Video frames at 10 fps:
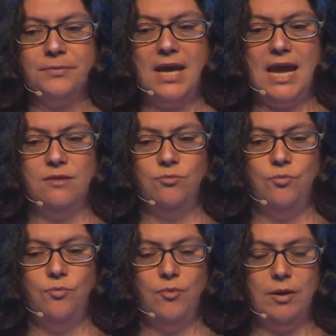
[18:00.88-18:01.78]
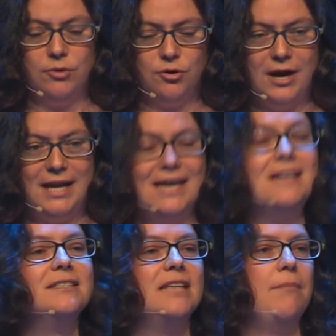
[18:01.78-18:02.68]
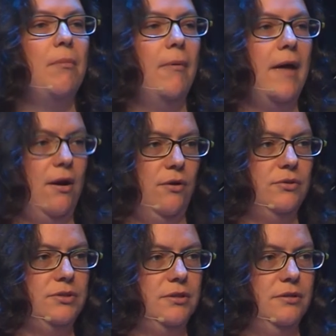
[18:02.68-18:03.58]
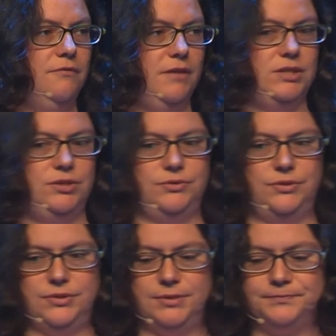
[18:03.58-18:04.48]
and we were creating inescapable errors for these users.